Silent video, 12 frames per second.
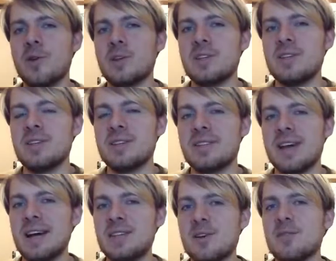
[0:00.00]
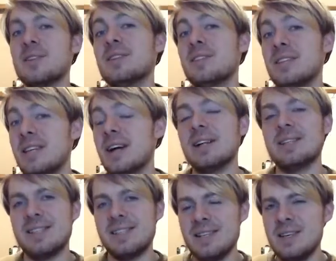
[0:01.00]
in the size of a
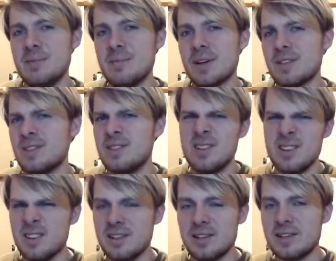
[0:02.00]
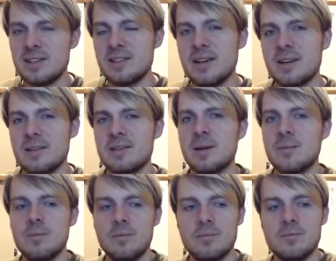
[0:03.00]
DLC, but still, this is like
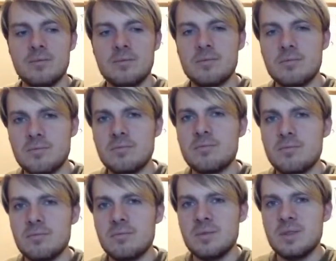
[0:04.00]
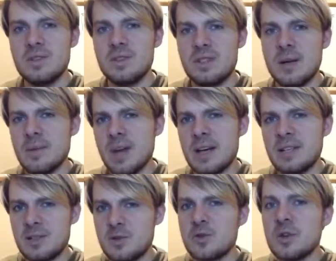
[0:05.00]
some
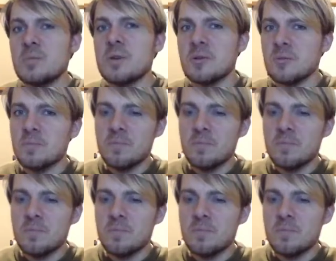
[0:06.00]
nice treatment.